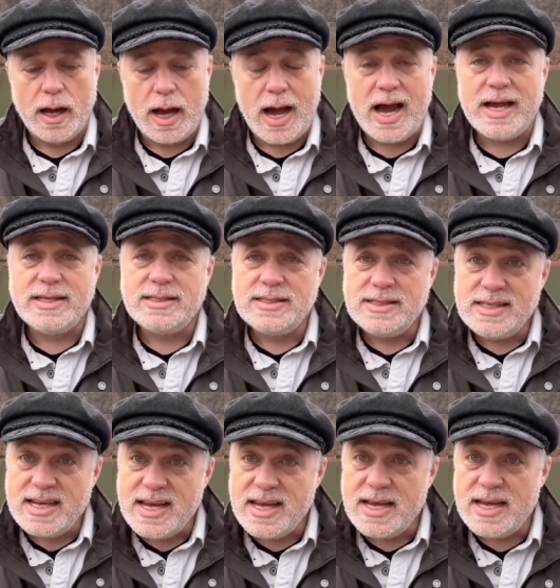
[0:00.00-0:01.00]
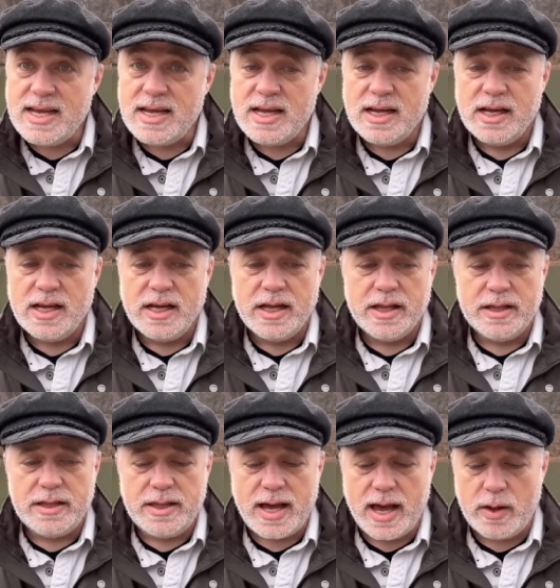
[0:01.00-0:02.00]
I see
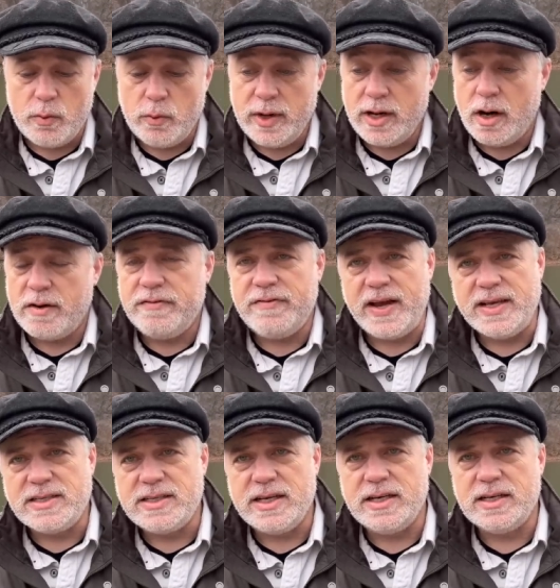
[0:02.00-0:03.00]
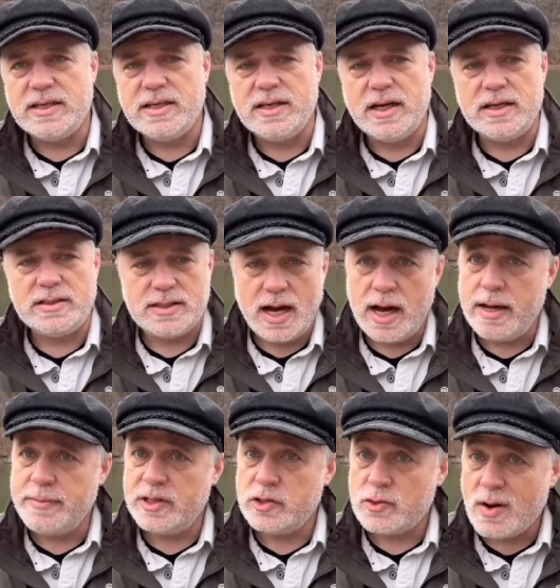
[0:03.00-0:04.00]
that we are facing a
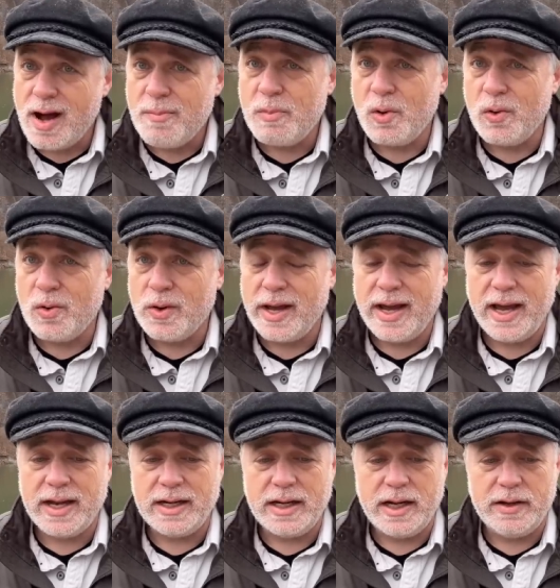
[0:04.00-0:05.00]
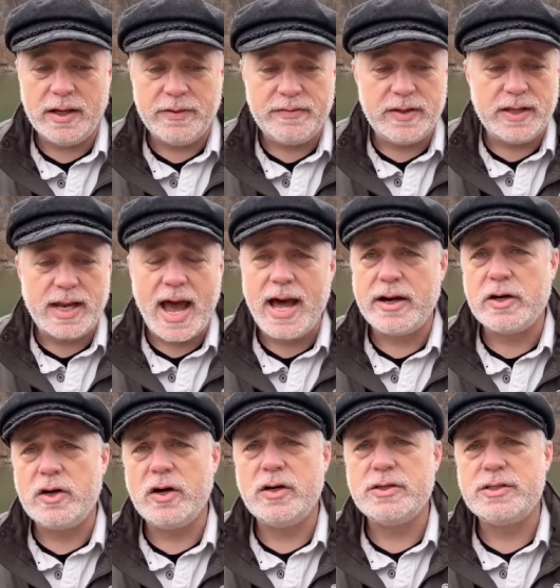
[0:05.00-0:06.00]
time of trouble. And if that
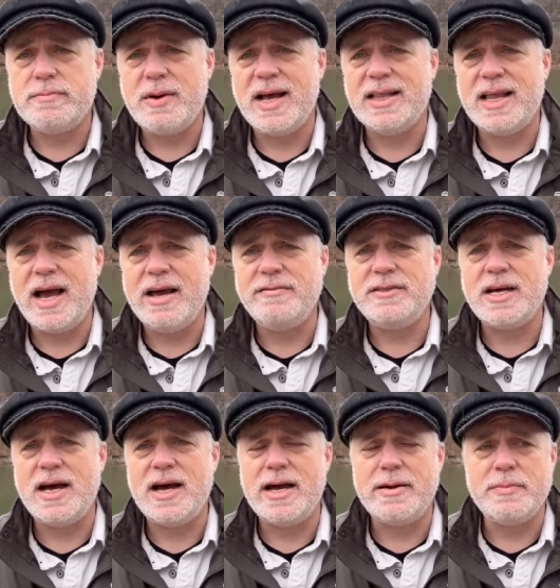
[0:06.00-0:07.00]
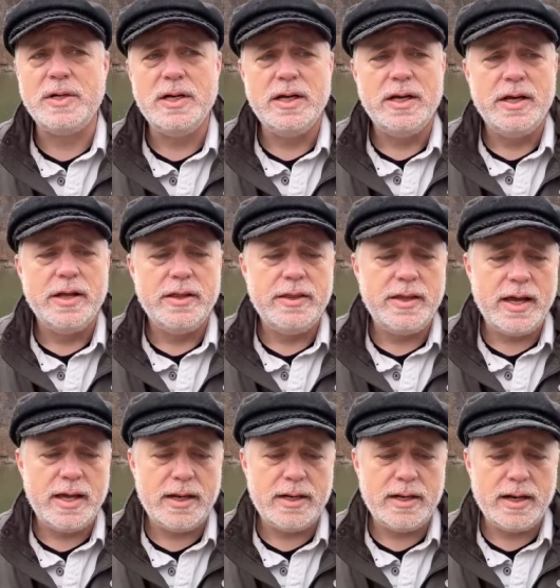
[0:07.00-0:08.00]
occurs in my lifetime,
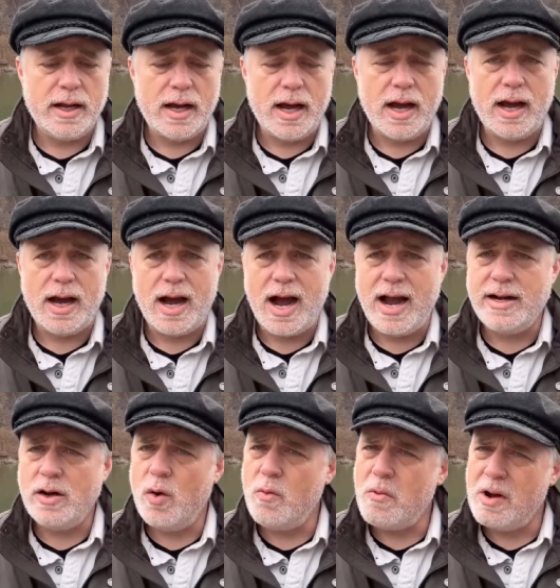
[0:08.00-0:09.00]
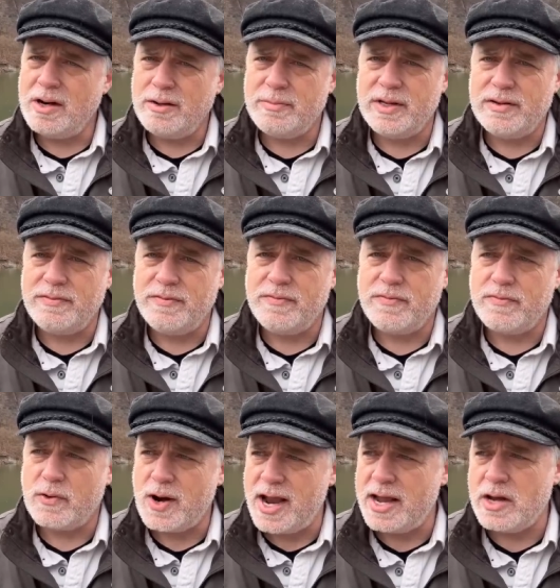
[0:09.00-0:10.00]
then I don't want to be
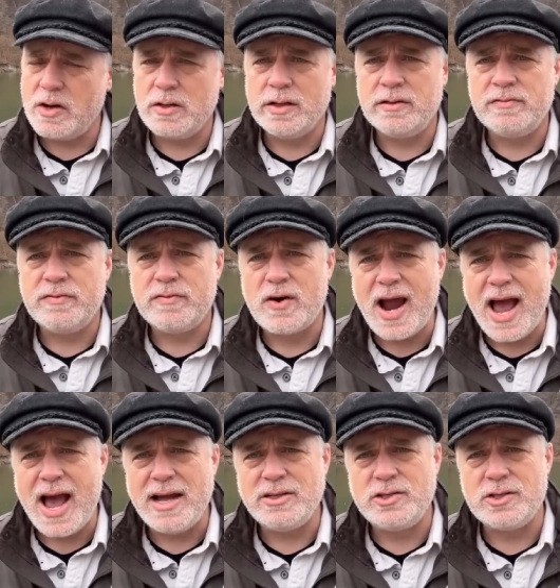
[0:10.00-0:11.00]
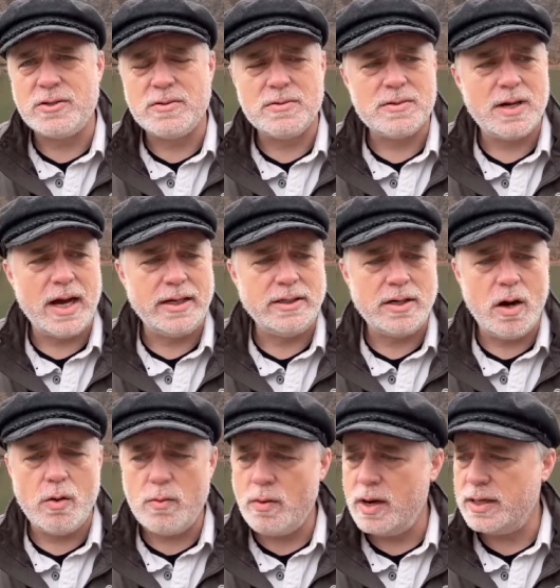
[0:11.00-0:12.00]
frail and fragile. I
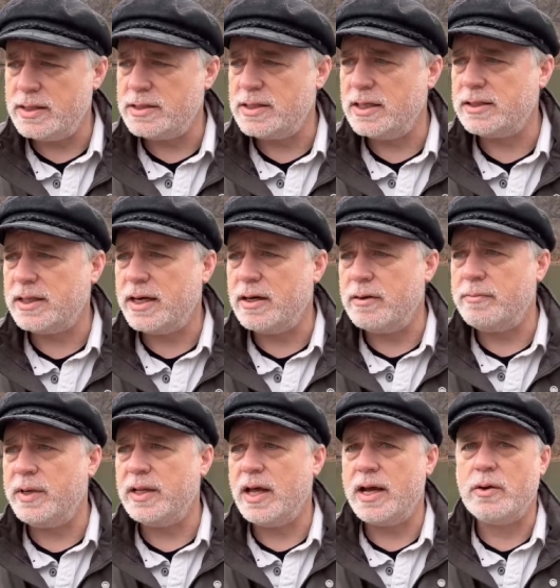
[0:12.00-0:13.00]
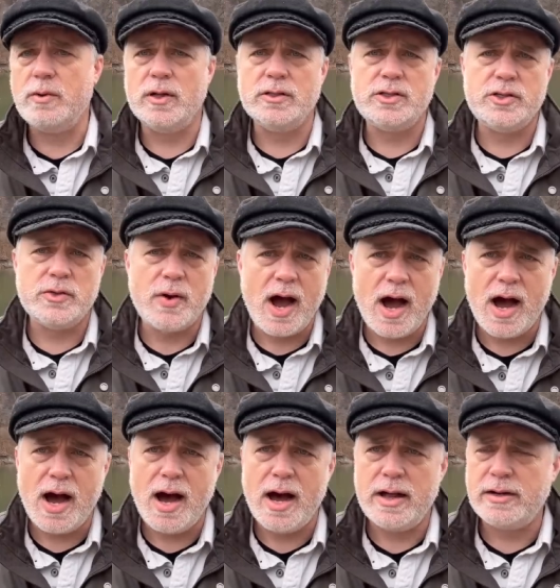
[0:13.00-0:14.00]
don't want to sit there and be like, well, it's too
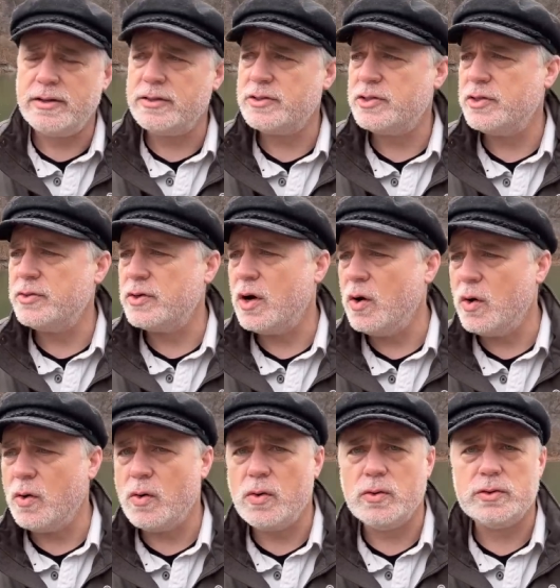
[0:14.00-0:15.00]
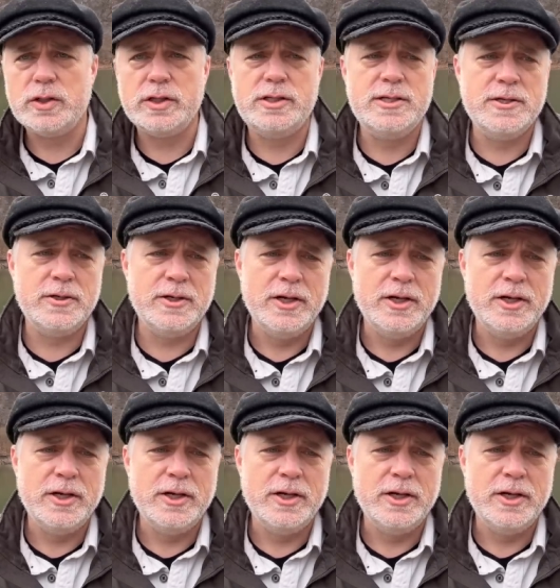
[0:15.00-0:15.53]
hot, or it's too cold, or it's,